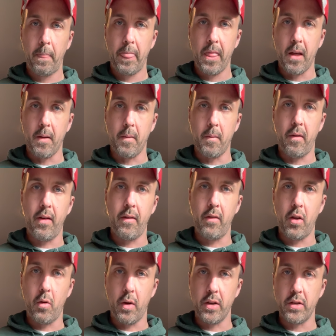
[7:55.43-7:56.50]
If you have any
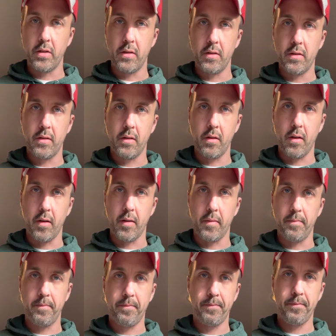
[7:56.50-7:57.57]
questions or
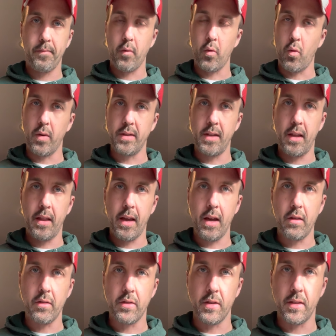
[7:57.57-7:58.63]
want to see anything
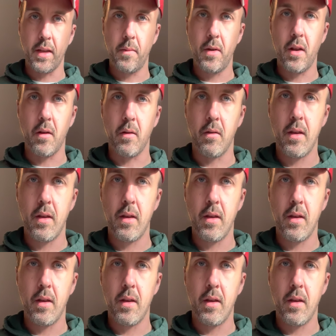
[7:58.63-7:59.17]
else, just let me know.